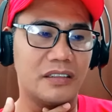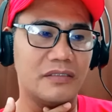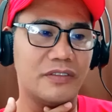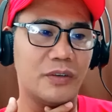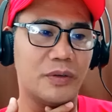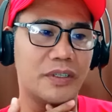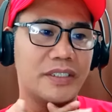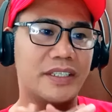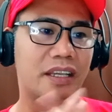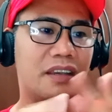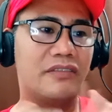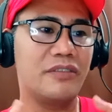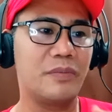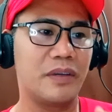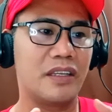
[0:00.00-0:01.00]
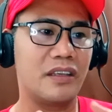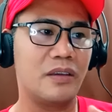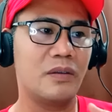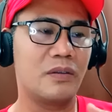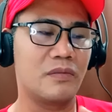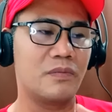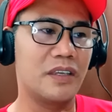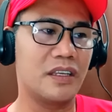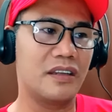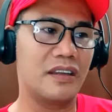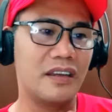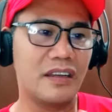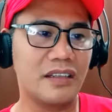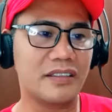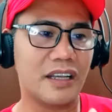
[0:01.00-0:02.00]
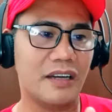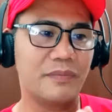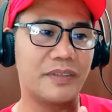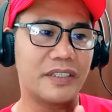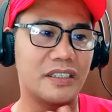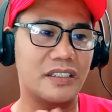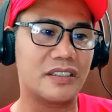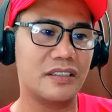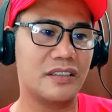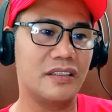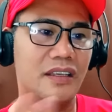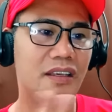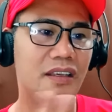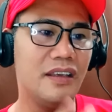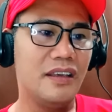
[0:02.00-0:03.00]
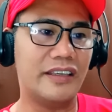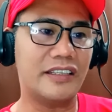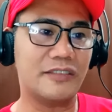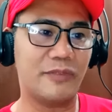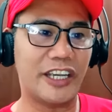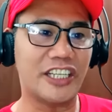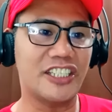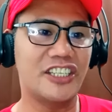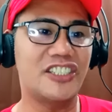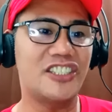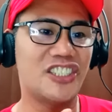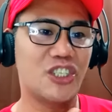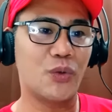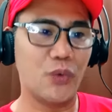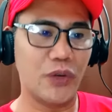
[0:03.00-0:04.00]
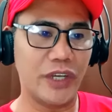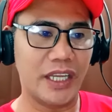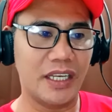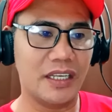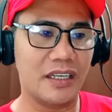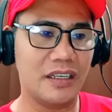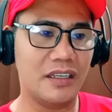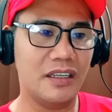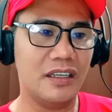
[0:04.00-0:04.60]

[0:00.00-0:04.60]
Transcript: Of course, everybody who competed in this competition expected to win,